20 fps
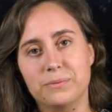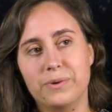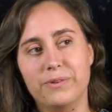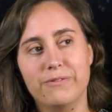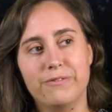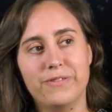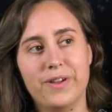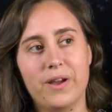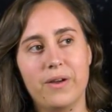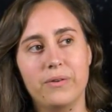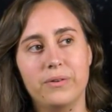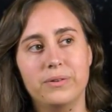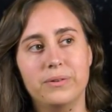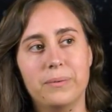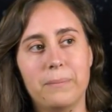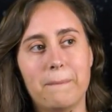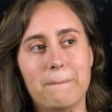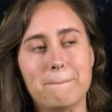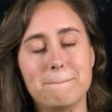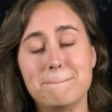We've found
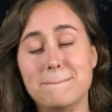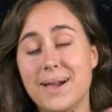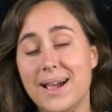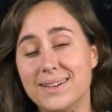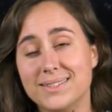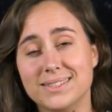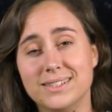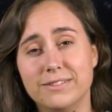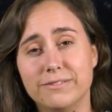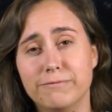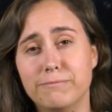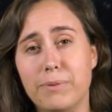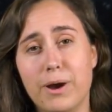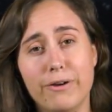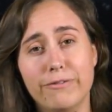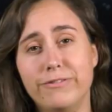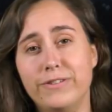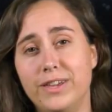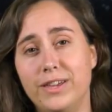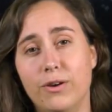massive,
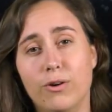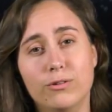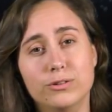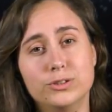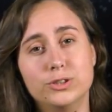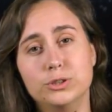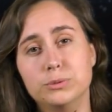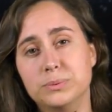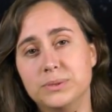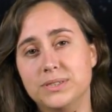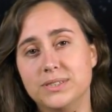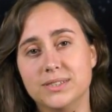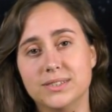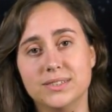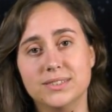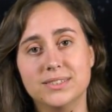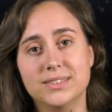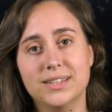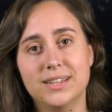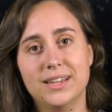puffy, hot
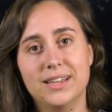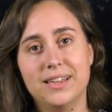Jupiters